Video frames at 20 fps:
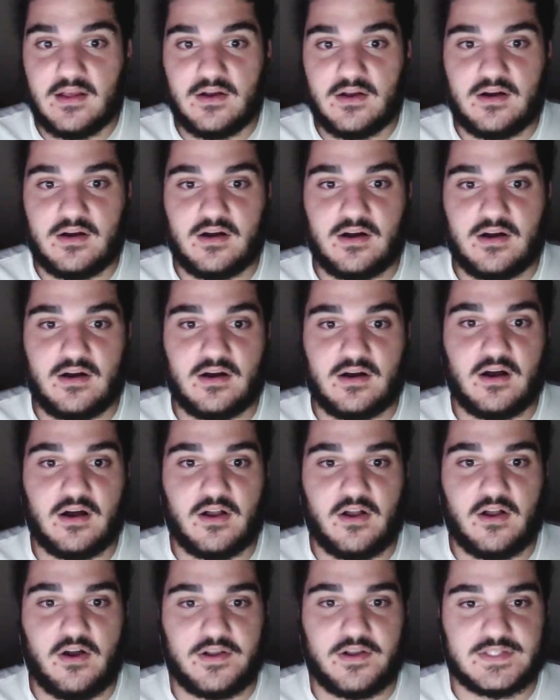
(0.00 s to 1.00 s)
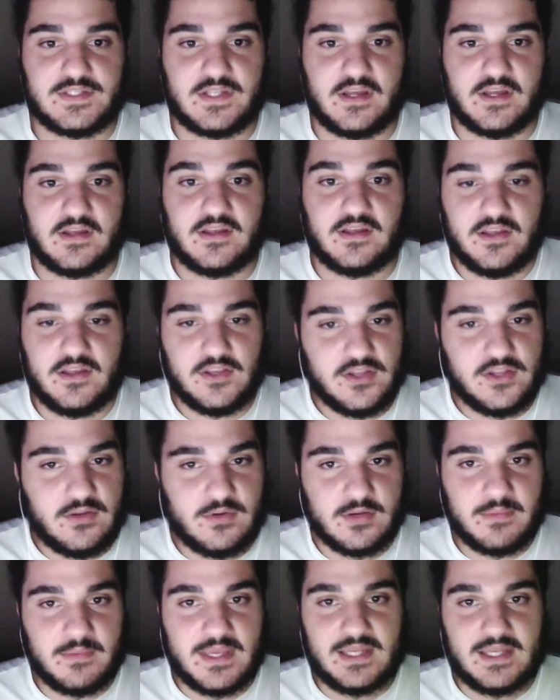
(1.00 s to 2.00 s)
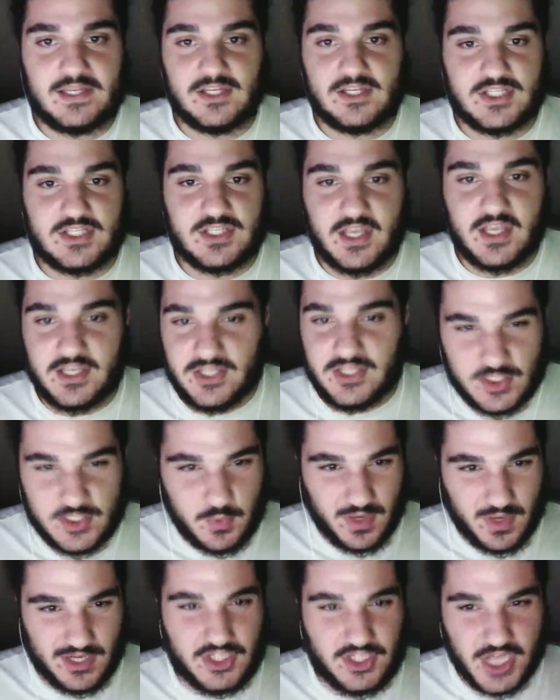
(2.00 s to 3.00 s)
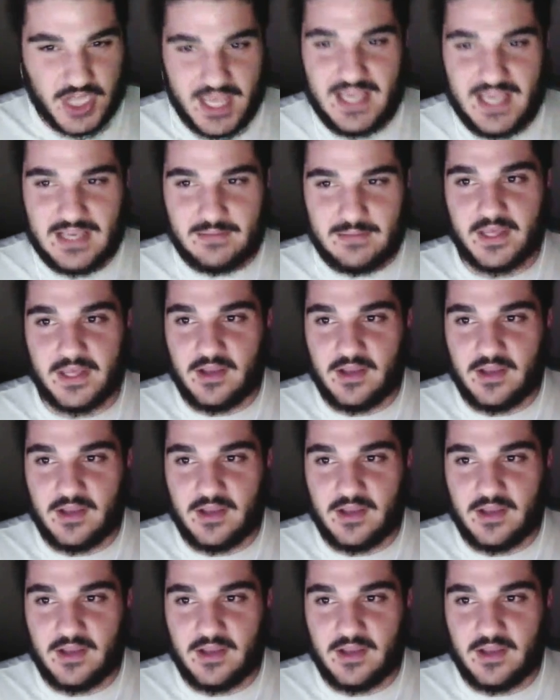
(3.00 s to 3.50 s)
Oh, Costa. You know what I mean? You just want to shake them.